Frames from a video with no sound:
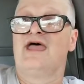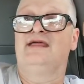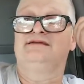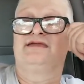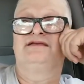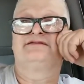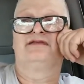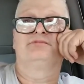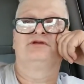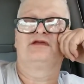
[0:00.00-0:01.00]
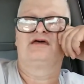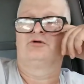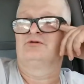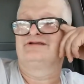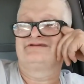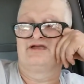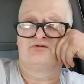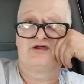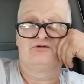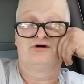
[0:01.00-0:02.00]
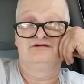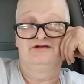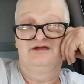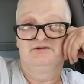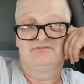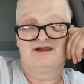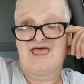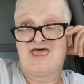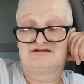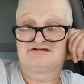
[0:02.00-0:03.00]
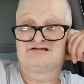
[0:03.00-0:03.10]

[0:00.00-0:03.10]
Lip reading: I had to get something. I don't want to say what it was, but I